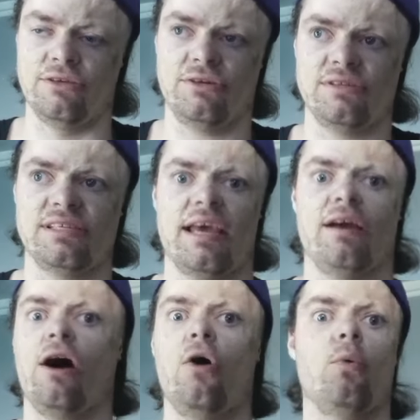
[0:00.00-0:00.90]
You could
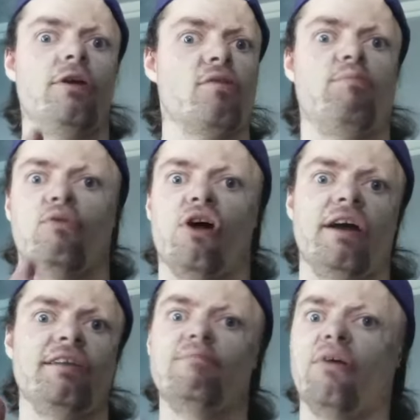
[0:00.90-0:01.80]
say, oh, well, you're
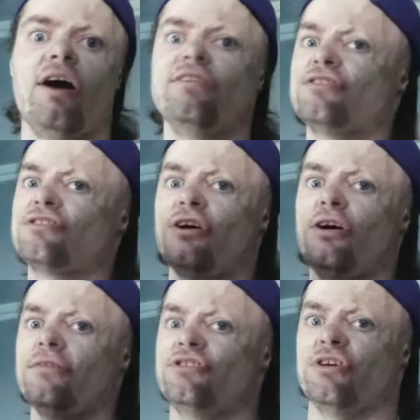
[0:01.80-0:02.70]
blinded by
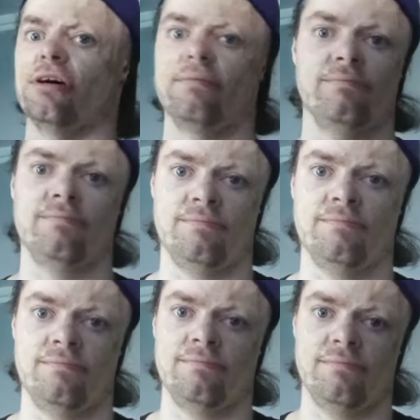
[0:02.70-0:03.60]
nostalgia.
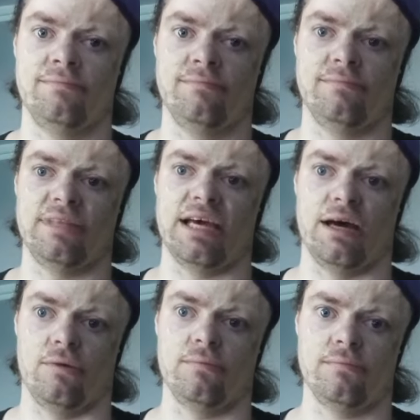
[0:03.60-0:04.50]

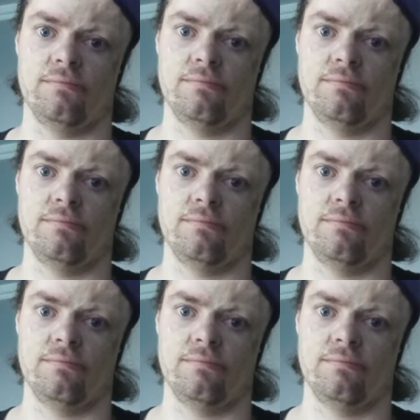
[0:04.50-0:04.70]
No.